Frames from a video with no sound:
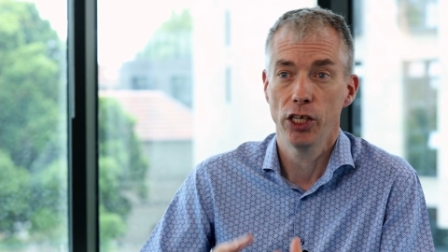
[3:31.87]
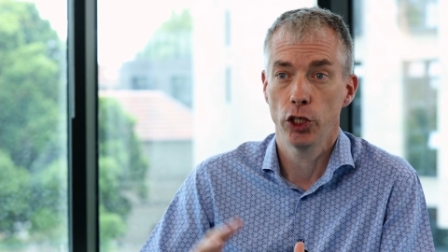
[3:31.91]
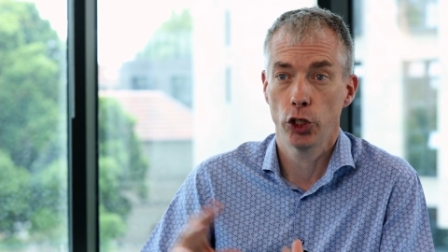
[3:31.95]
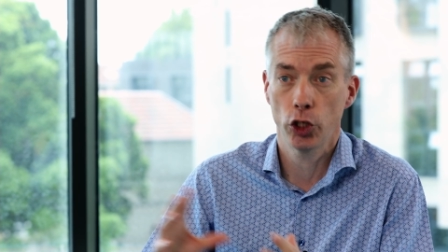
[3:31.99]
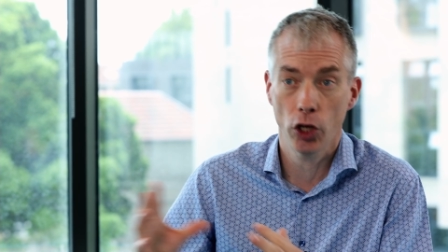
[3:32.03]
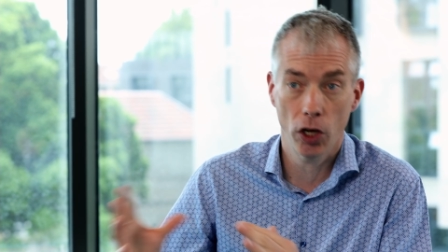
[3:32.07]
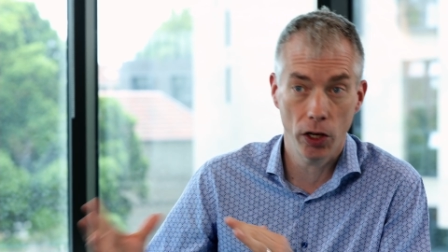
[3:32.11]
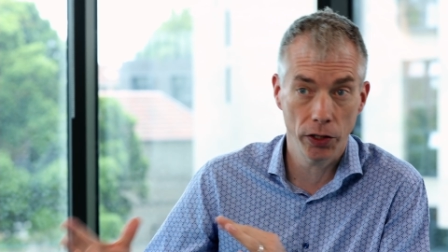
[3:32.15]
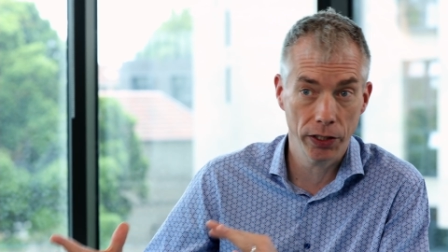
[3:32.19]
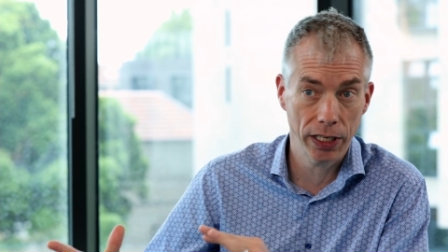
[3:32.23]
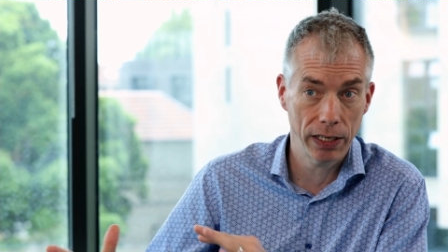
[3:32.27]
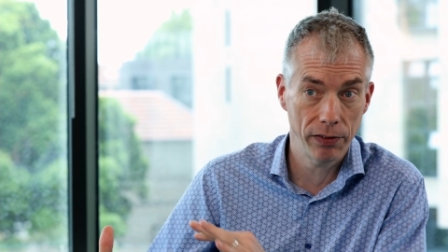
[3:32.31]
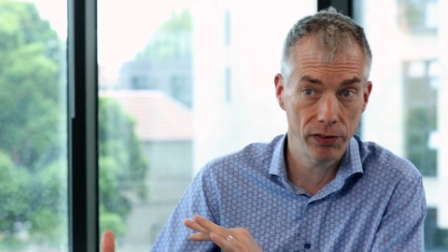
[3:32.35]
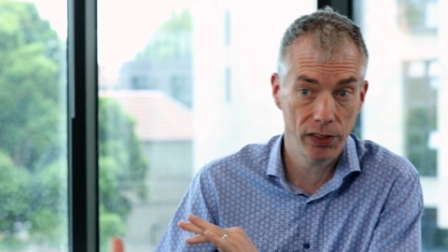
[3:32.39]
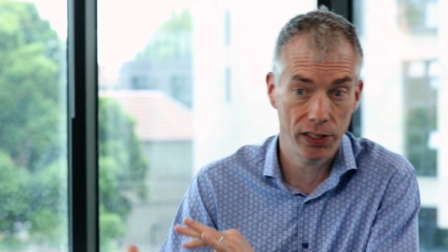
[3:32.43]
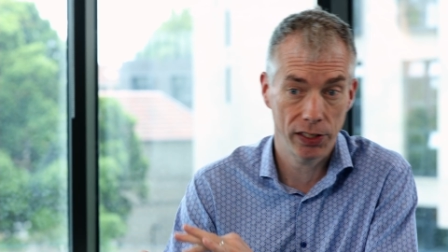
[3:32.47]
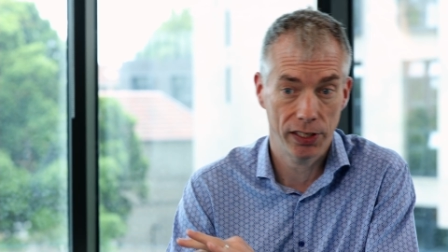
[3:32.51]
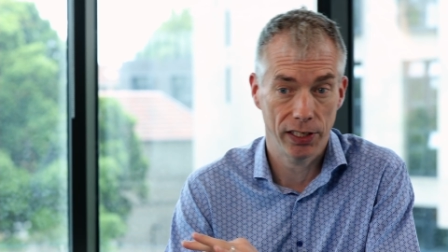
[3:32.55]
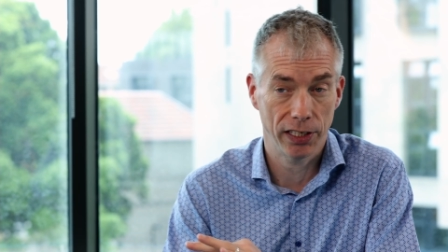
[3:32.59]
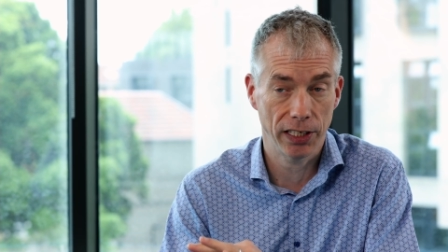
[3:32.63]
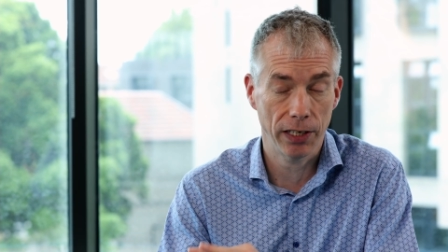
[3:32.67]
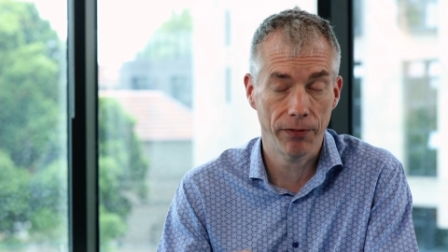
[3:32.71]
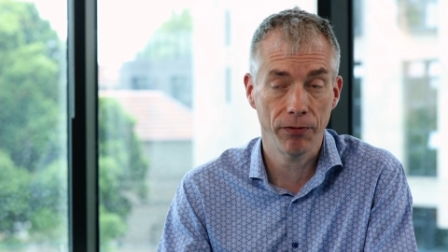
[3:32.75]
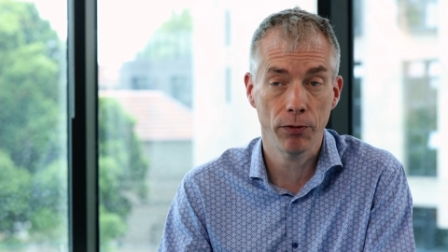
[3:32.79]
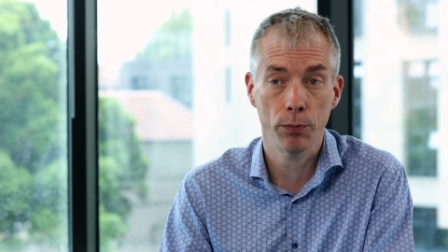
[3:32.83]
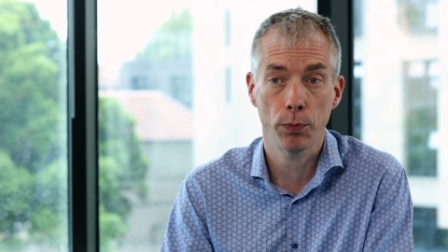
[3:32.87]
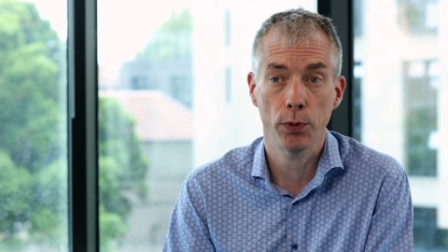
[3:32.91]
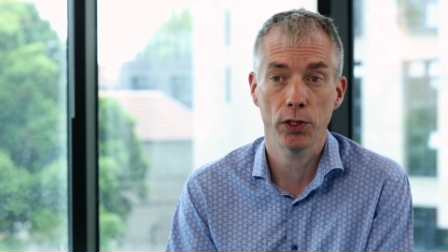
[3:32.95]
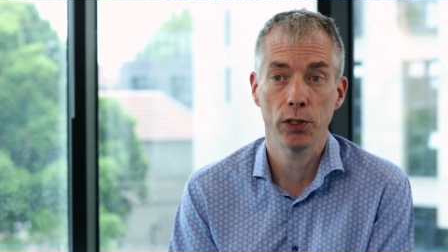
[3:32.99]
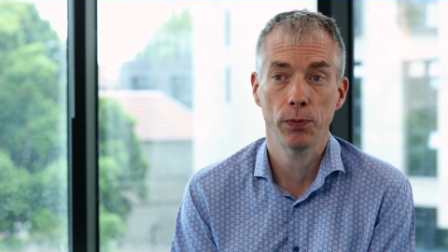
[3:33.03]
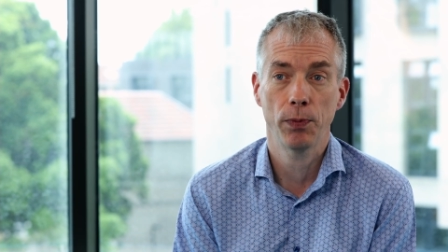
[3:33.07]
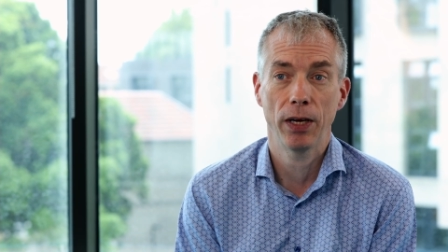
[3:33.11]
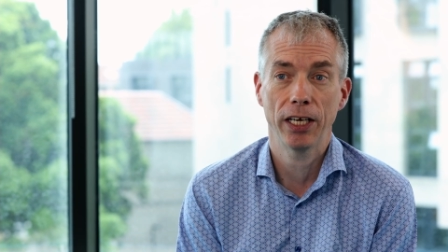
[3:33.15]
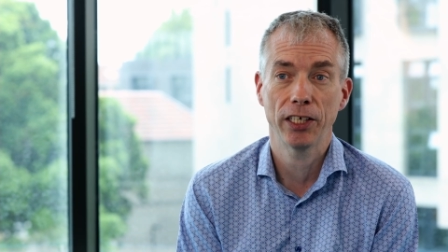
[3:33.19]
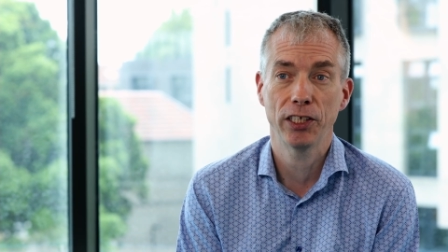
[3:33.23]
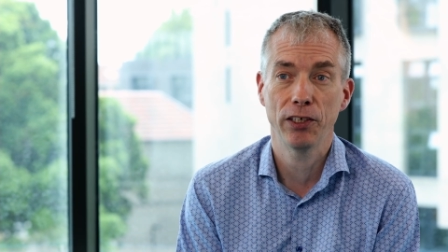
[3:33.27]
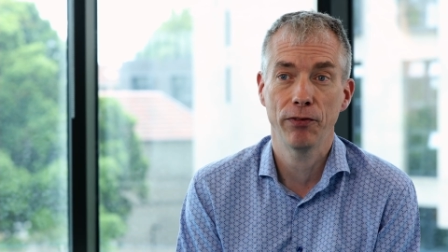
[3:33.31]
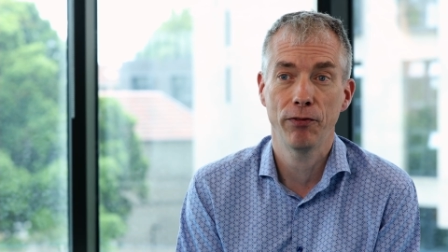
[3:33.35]
John gives us a different
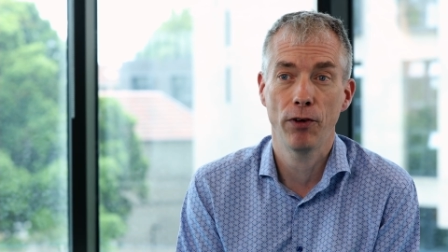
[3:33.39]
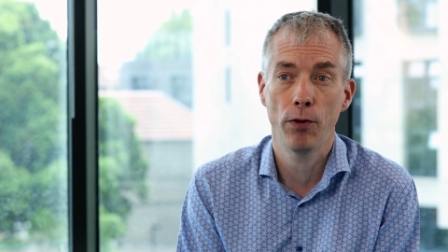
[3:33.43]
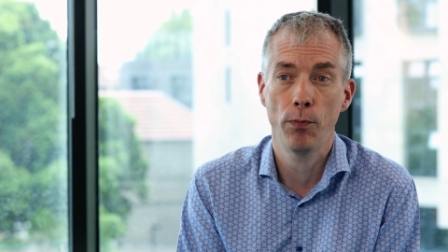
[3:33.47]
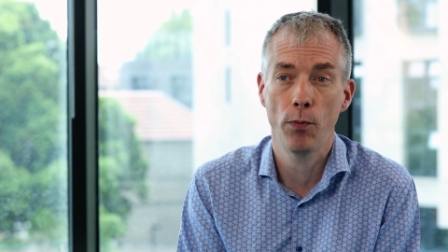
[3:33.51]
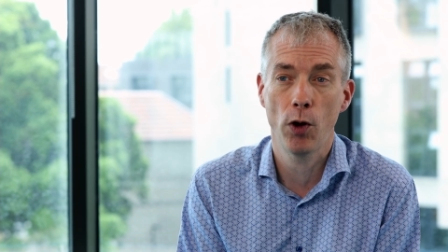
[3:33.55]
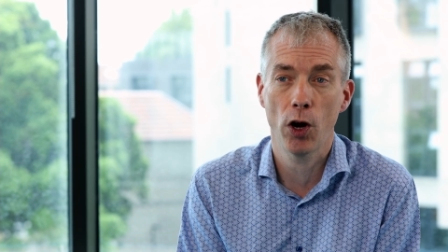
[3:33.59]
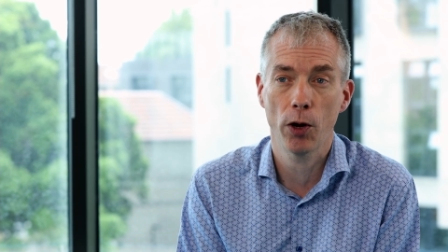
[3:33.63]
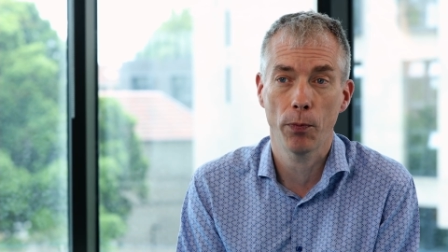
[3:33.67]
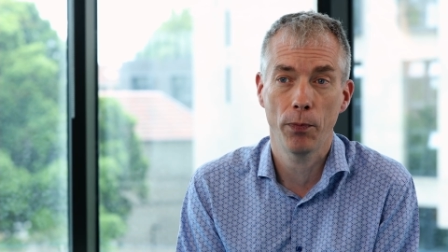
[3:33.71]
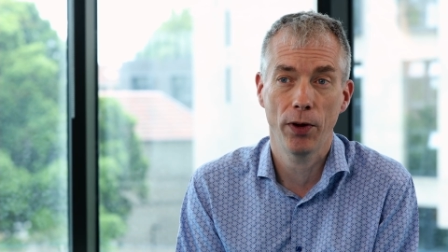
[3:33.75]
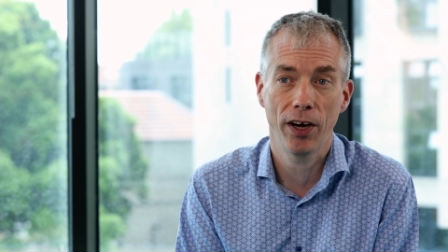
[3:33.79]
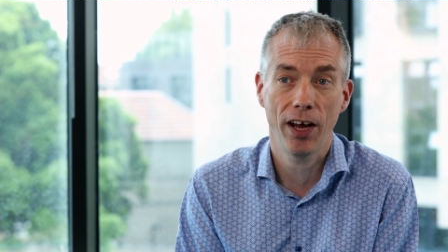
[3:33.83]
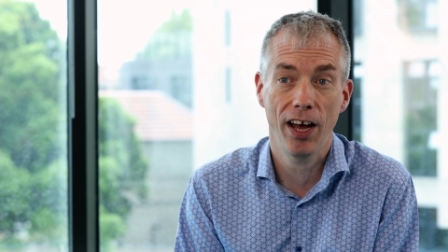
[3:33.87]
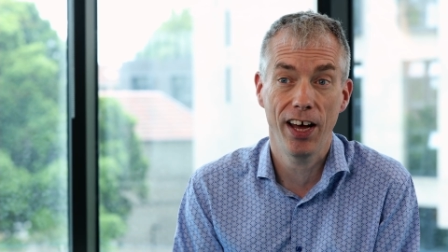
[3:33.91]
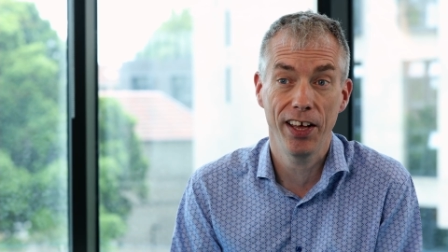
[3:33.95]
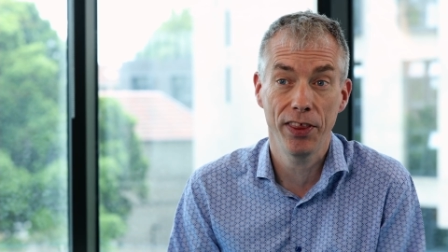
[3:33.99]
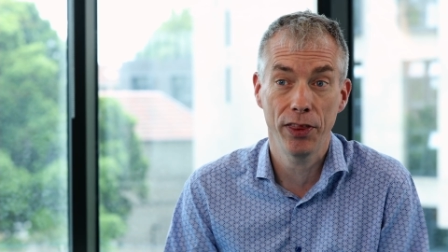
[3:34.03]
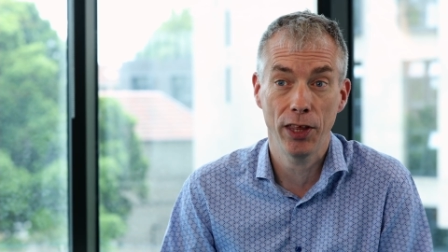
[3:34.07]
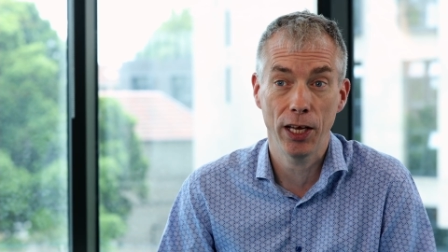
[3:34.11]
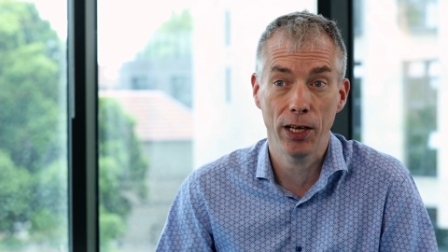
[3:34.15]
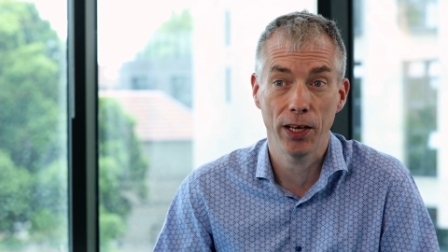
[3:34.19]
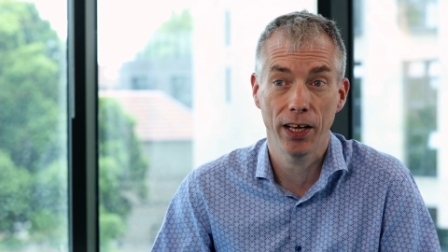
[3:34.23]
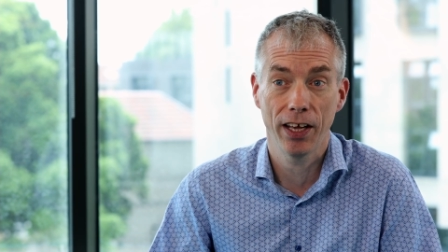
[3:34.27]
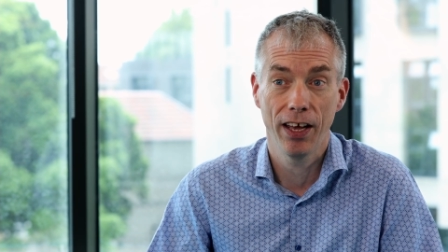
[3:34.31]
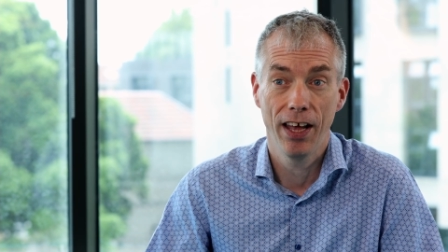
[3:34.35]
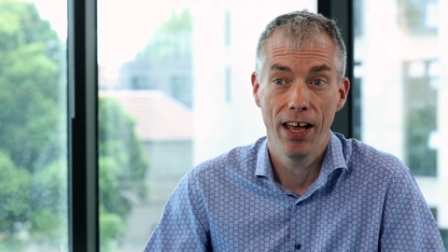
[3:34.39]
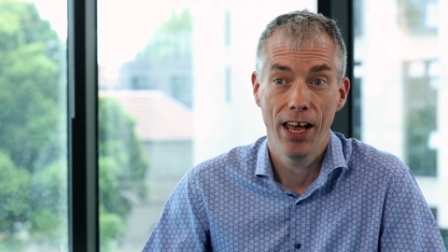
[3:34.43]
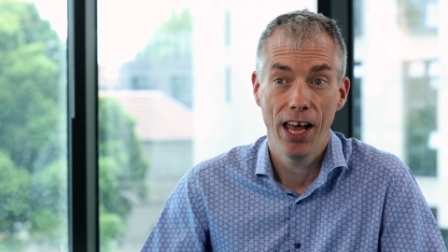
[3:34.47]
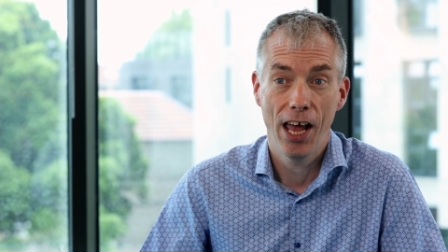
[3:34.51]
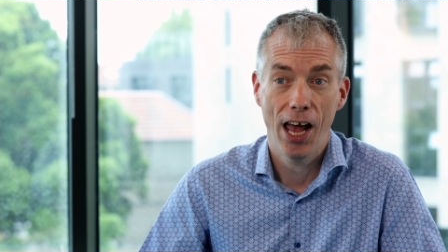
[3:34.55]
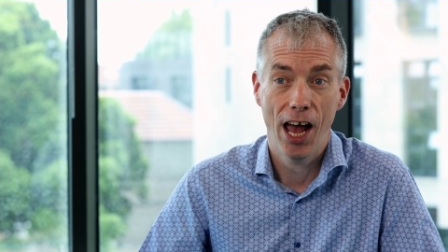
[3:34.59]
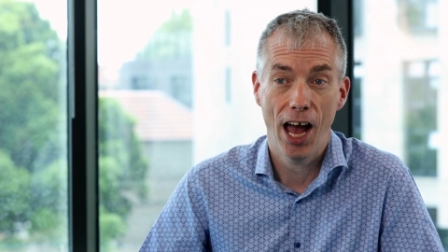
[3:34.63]
perspective on Mark, but I think